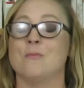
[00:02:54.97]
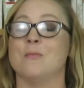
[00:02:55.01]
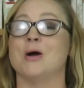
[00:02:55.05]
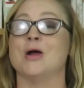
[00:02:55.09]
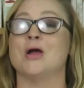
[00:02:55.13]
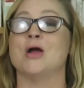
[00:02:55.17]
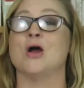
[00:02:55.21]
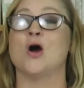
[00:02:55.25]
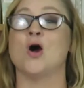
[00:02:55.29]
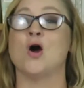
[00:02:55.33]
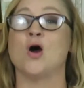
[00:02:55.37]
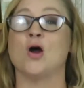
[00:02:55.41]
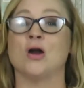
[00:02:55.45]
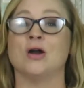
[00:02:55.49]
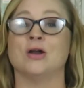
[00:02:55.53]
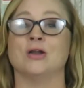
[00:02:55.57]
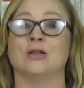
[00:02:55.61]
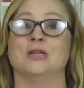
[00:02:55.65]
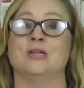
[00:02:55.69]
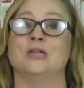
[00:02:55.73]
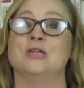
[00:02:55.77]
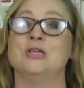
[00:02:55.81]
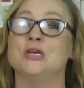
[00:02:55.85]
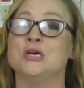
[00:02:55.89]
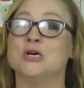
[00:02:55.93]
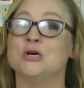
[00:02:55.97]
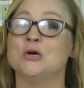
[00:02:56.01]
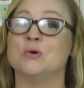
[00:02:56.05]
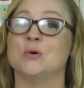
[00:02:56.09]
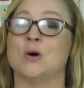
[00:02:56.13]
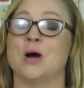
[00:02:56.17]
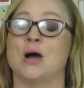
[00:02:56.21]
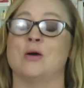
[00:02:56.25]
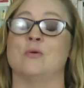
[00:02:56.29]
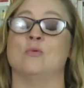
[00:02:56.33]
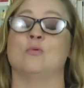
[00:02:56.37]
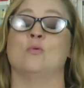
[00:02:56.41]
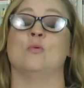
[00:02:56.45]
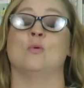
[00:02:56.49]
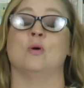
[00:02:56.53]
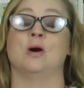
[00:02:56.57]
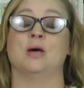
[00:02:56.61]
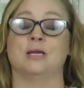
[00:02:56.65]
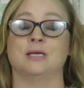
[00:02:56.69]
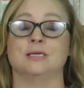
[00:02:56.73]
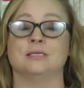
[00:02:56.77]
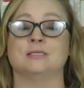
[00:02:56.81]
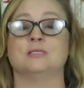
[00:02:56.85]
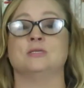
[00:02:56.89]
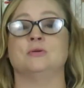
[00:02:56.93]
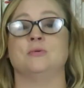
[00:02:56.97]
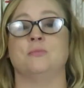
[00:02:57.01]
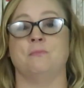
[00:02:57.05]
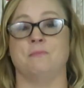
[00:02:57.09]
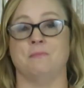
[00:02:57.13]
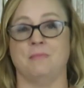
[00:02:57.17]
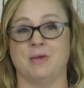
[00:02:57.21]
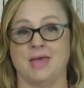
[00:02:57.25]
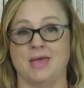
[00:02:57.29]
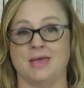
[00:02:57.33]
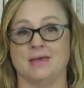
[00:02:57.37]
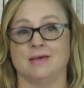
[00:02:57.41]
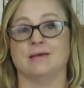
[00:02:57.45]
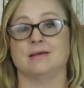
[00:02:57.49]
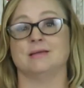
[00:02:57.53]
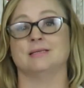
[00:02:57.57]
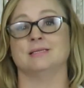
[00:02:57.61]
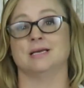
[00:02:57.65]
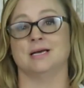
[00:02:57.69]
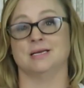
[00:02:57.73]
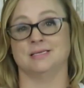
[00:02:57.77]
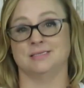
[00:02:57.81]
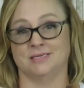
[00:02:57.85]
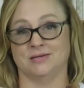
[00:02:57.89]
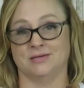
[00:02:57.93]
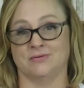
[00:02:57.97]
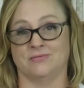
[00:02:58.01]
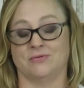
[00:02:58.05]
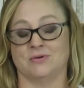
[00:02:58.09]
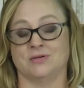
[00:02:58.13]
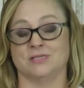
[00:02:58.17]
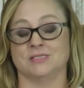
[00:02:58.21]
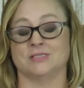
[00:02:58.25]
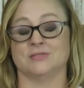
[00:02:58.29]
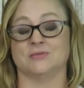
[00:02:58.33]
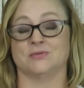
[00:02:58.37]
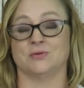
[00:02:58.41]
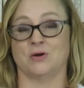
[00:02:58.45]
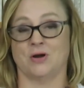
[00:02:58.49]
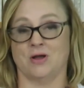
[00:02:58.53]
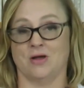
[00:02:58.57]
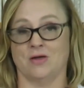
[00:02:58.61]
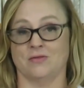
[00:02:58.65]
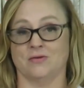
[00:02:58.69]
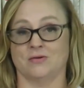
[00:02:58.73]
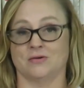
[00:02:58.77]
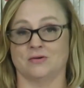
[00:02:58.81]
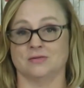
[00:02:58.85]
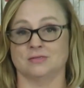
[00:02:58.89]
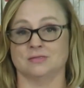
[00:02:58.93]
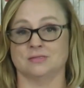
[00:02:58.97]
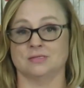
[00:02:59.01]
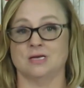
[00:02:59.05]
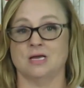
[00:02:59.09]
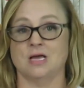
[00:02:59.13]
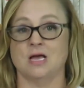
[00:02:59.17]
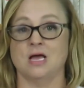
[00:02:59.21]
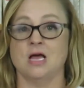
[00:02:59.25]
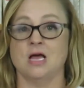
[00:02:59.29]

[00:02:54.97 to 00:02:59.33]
My heart knew I wanted to make a difference for others.